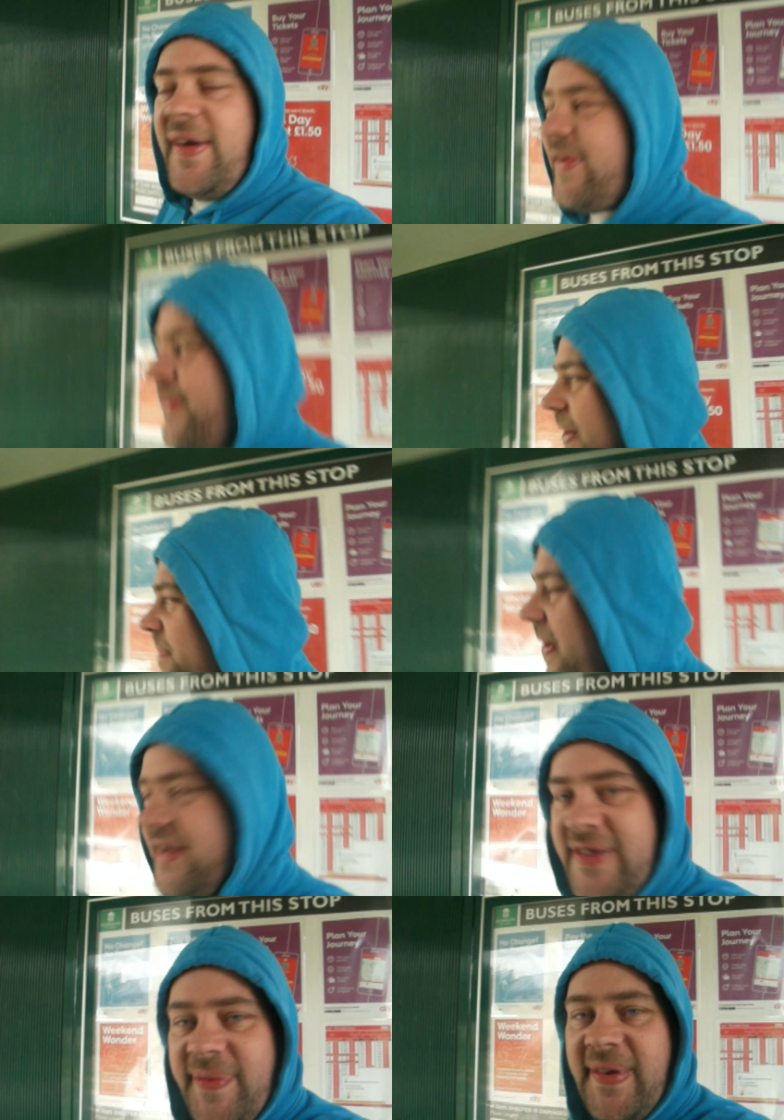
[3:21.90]
knows what a bus
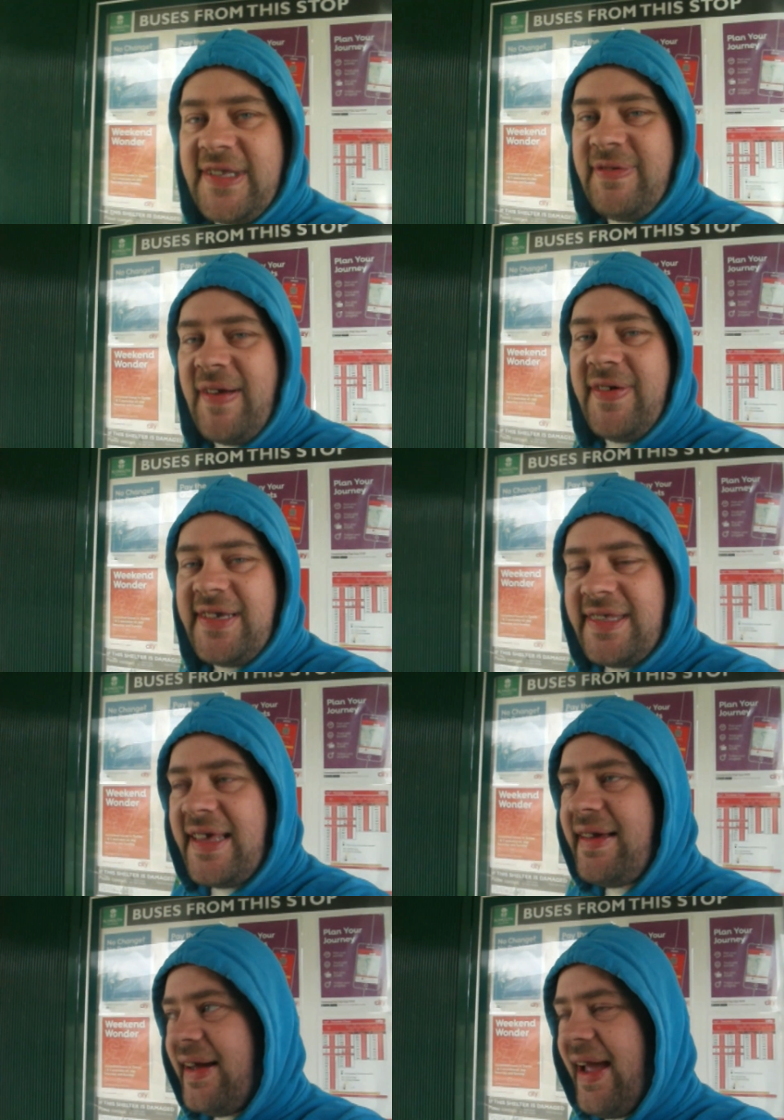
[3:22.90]
stop is, mate. What do you
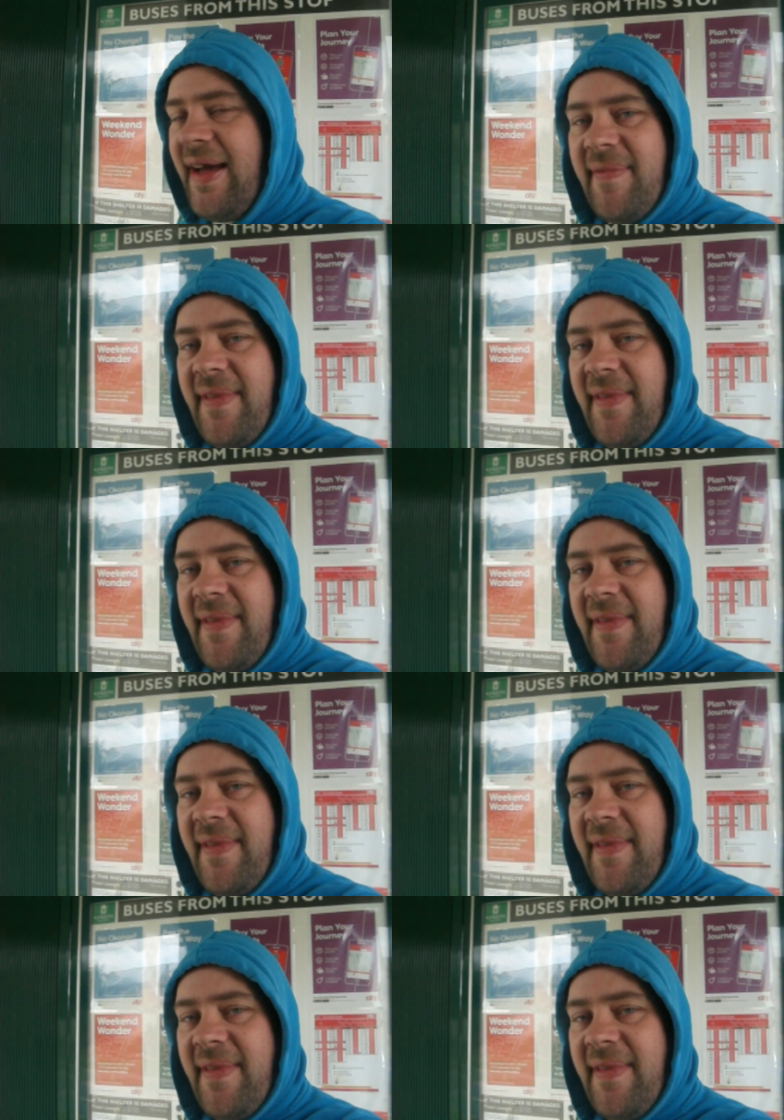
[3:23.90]
think I am,